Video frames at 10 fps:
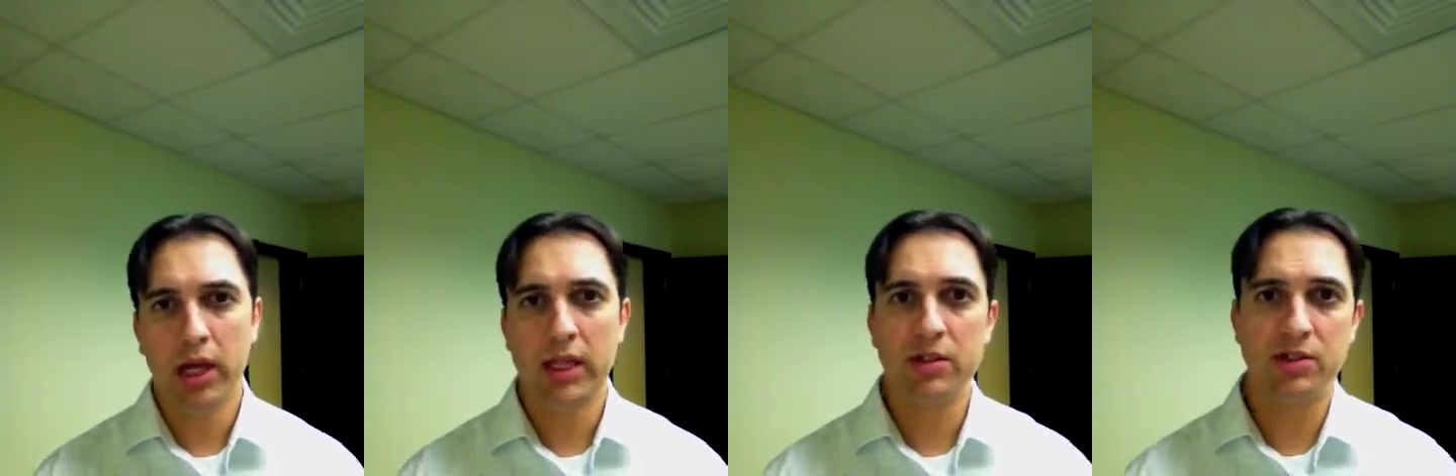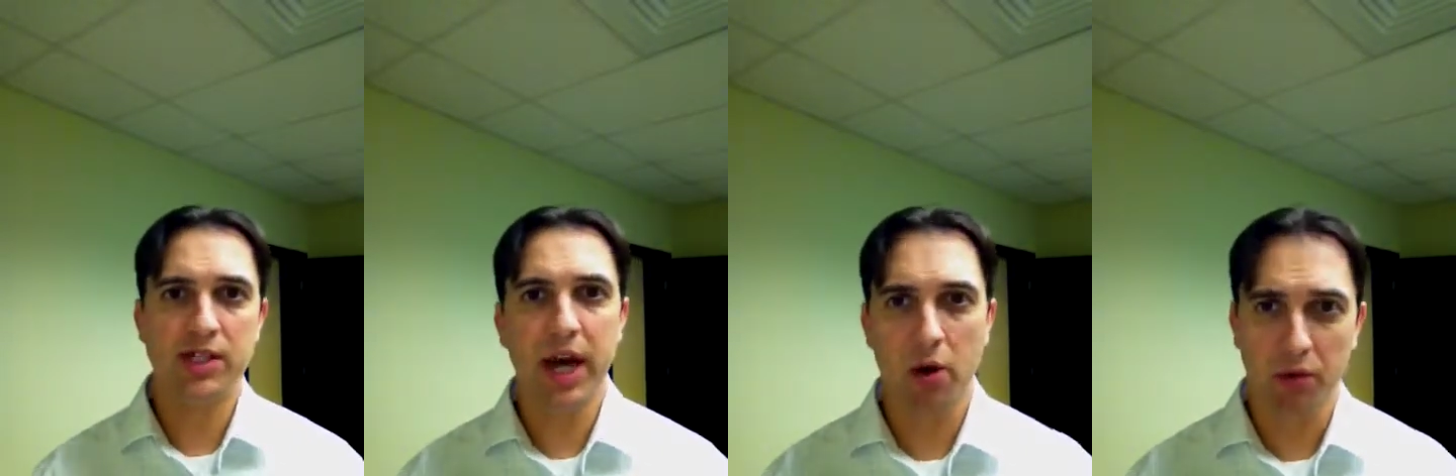In the
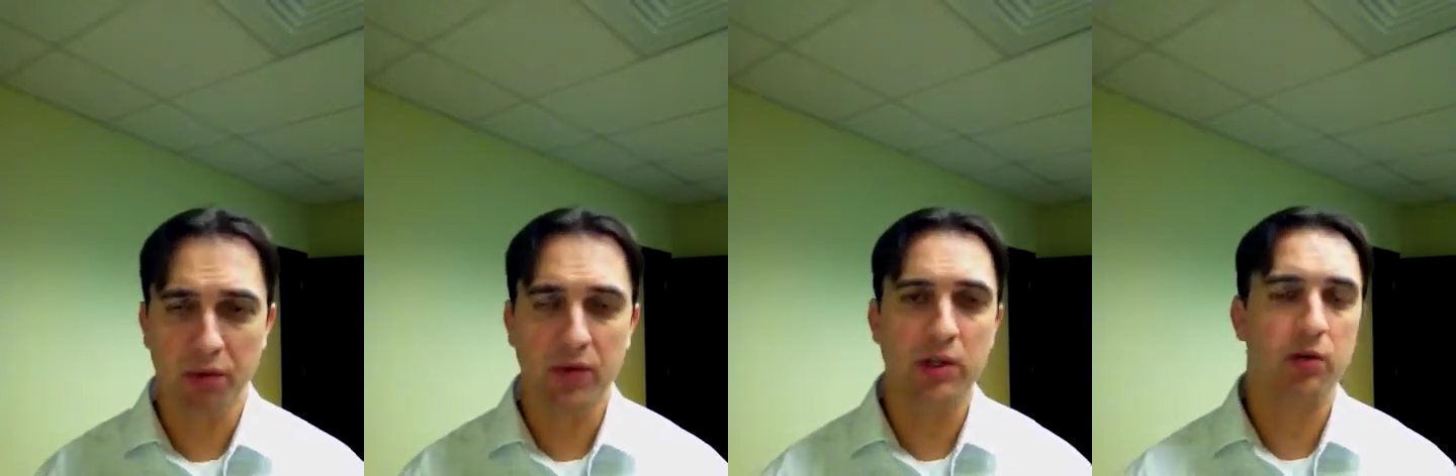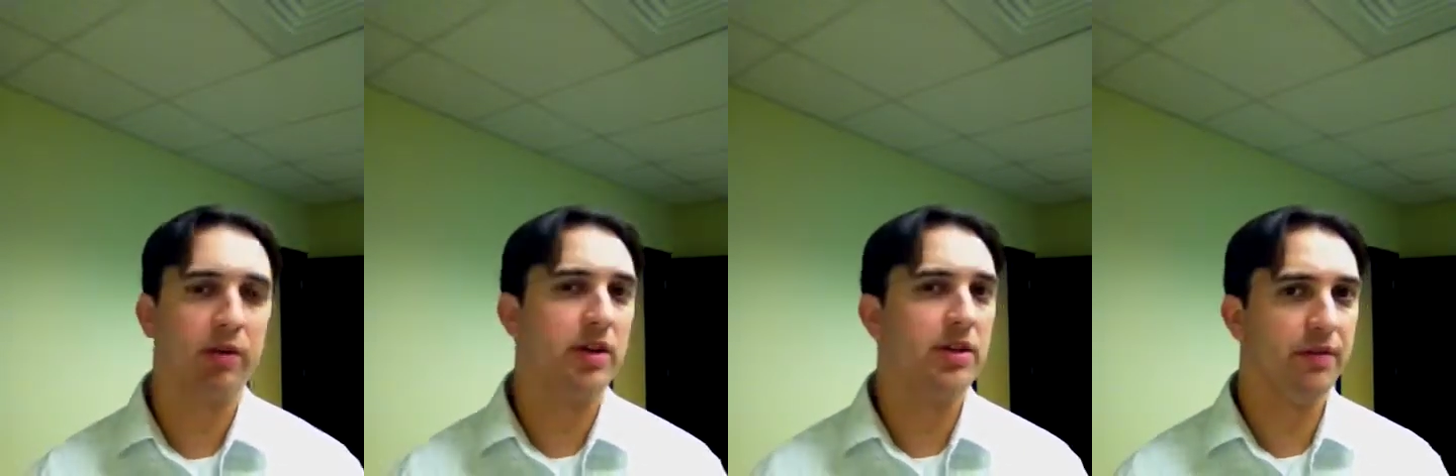South, things were
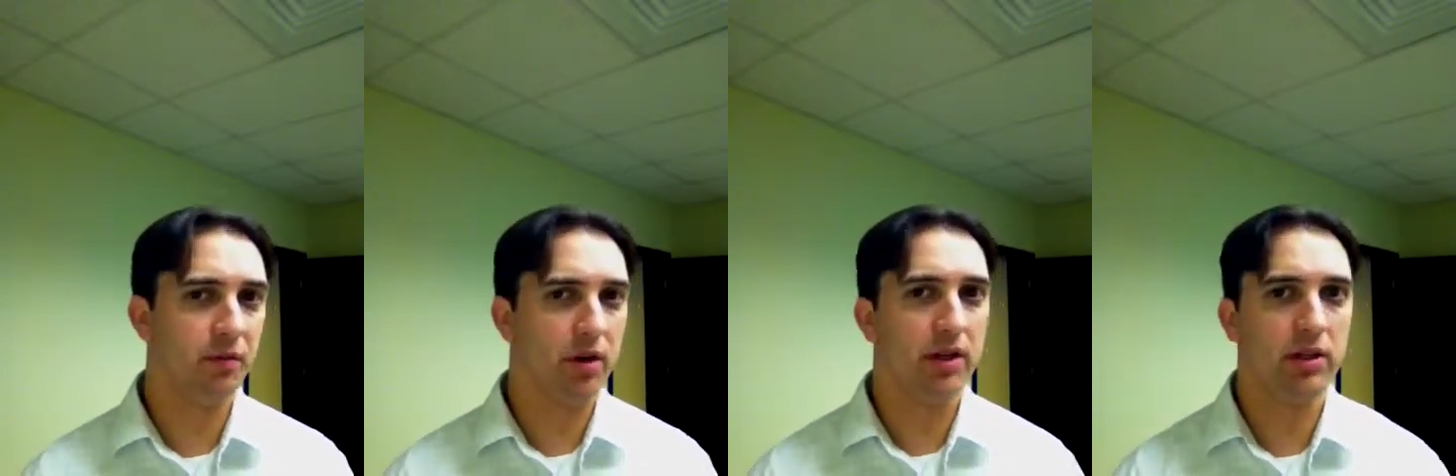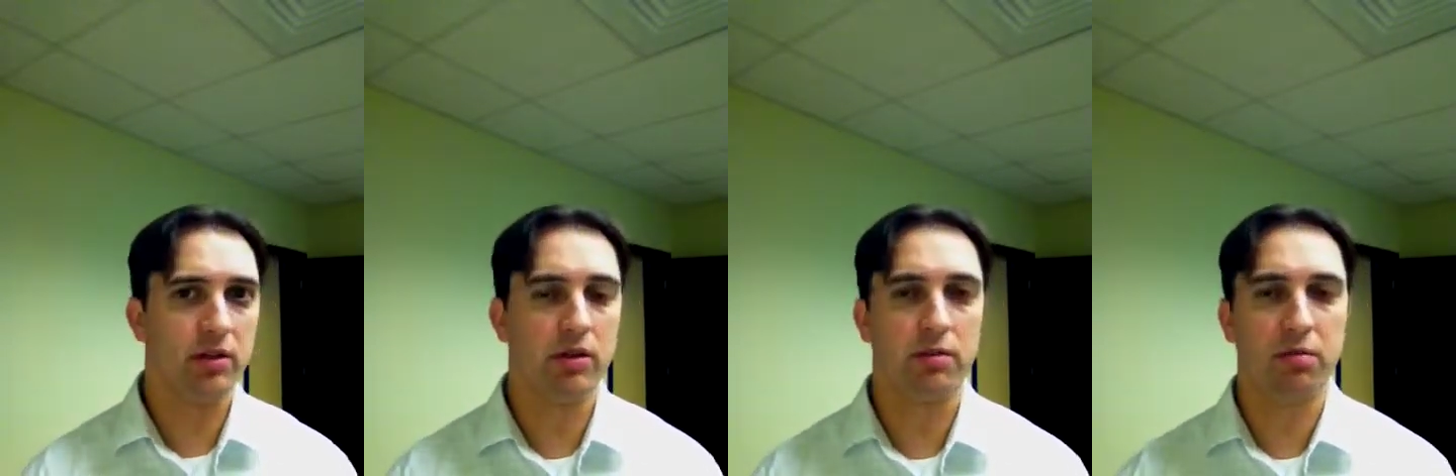very different. It
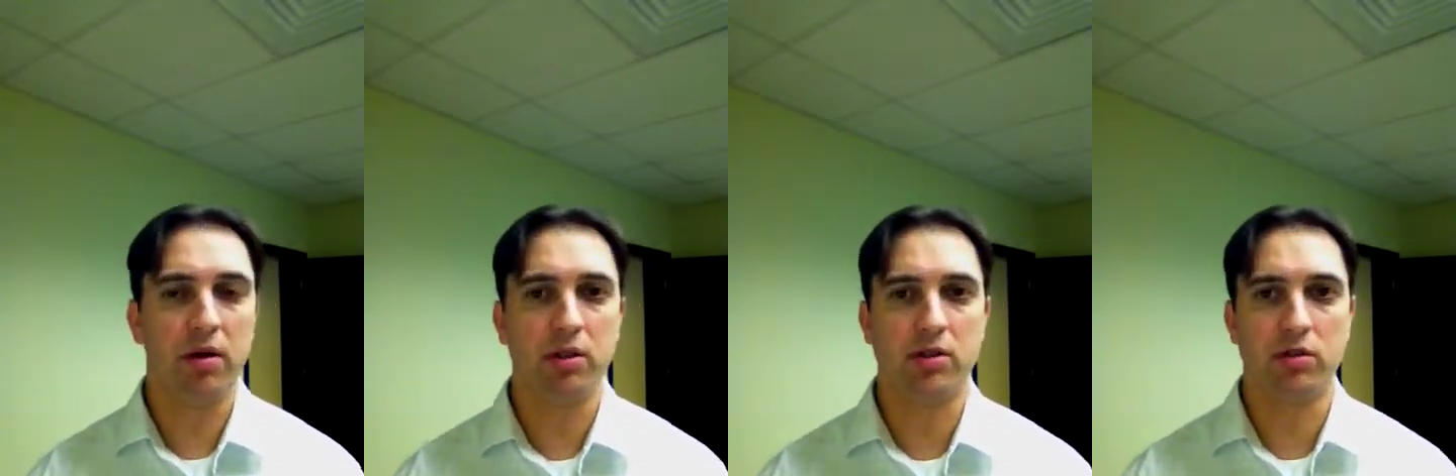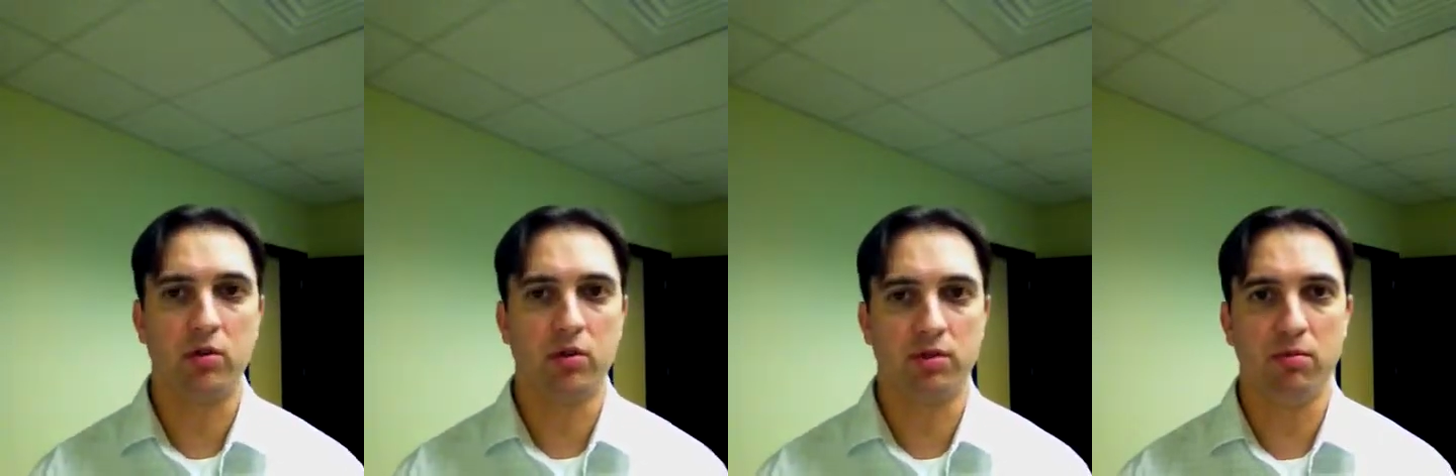took public
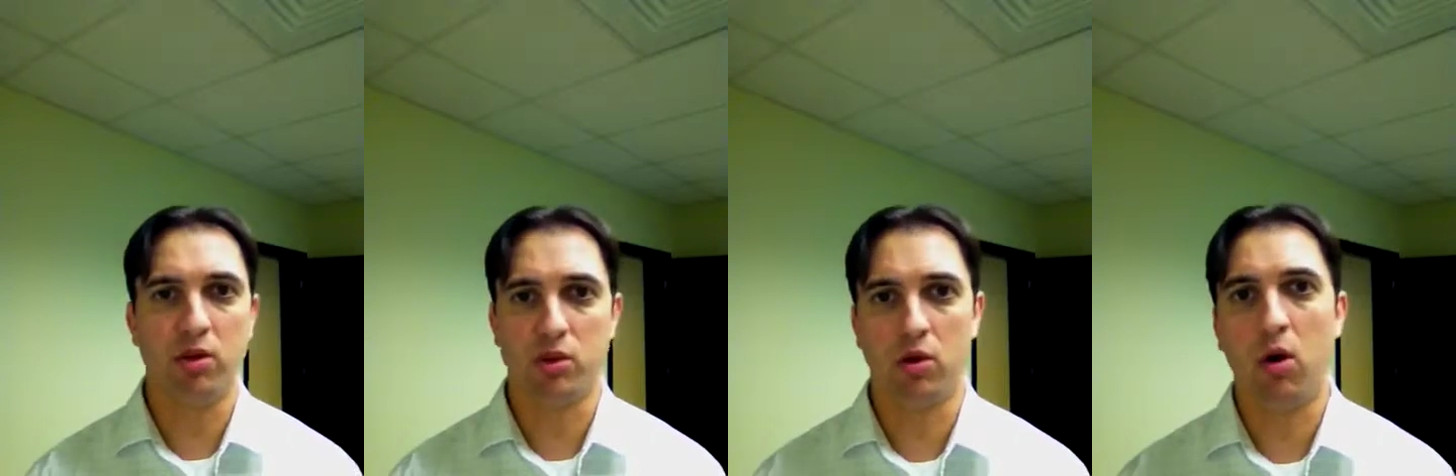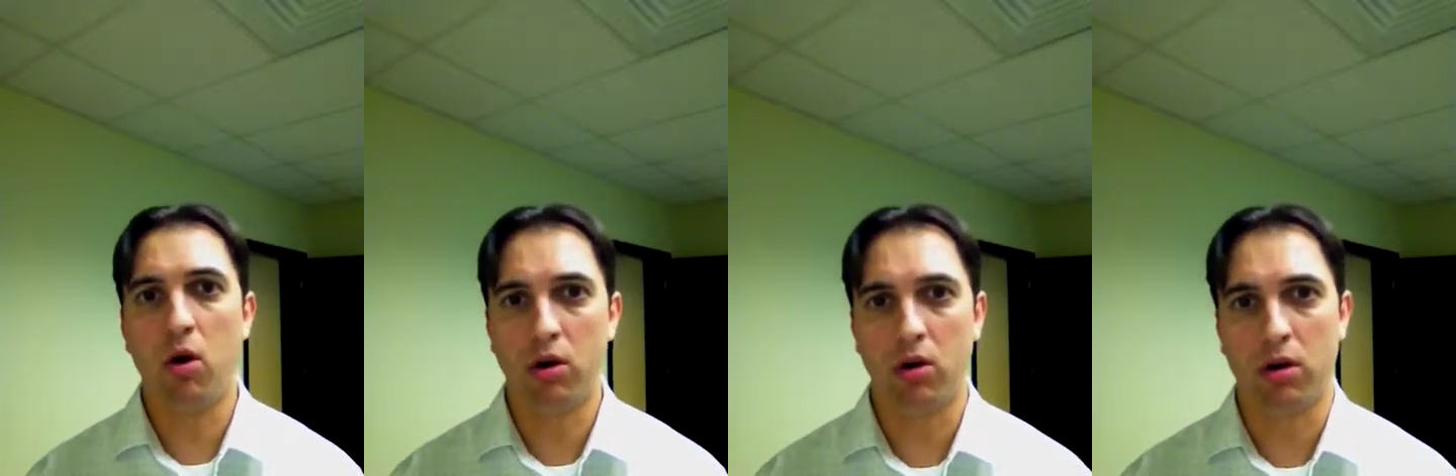schools much
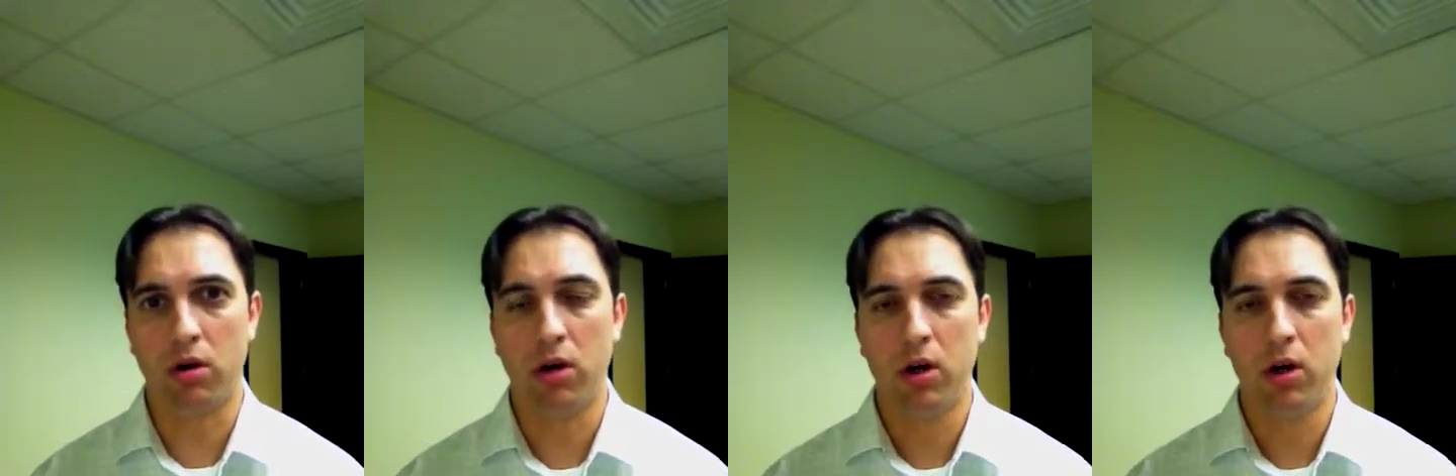longer